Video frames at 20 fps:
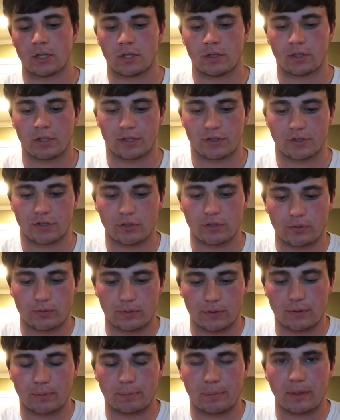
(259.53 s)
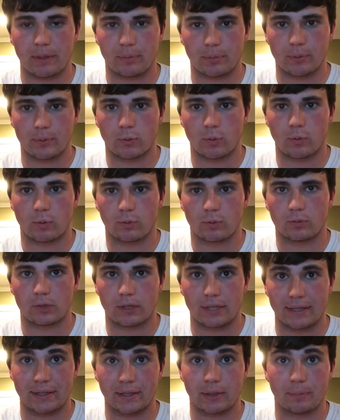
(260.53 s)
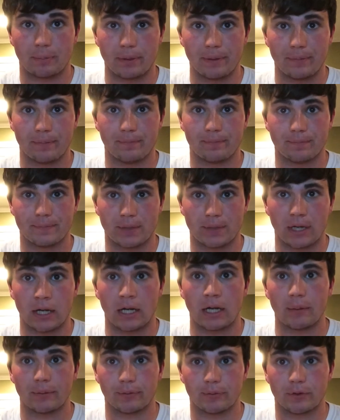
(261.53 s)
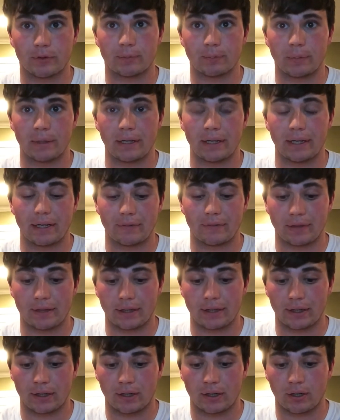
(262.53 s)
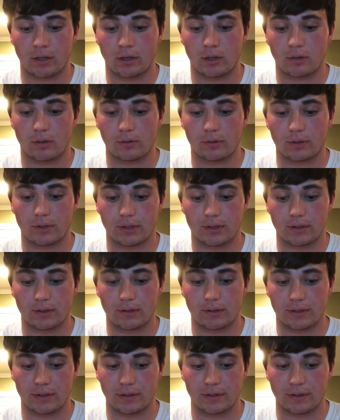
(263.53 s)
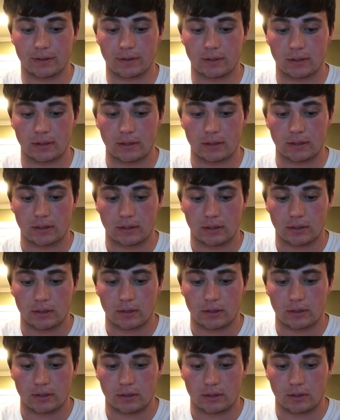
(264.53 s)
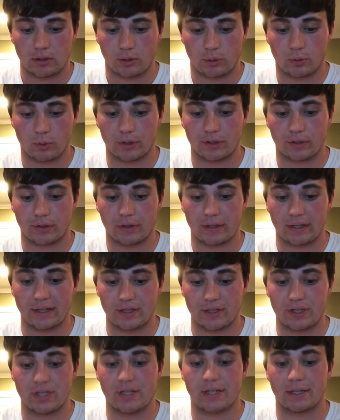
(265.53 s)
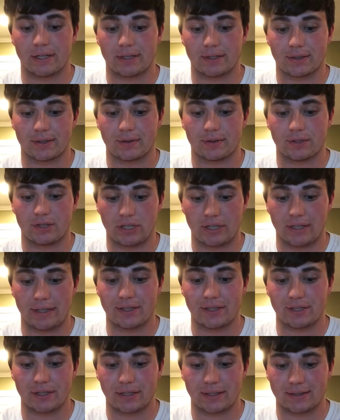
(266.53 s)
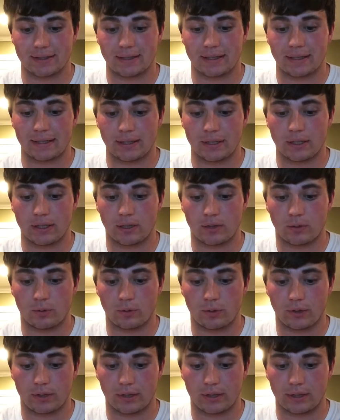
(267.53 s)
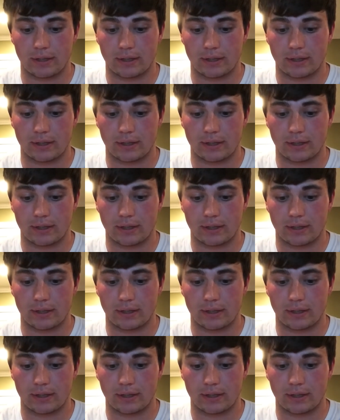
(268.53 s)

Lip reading: Excuses people tell cops for speeding if they get caught, and according to that GHSA.org,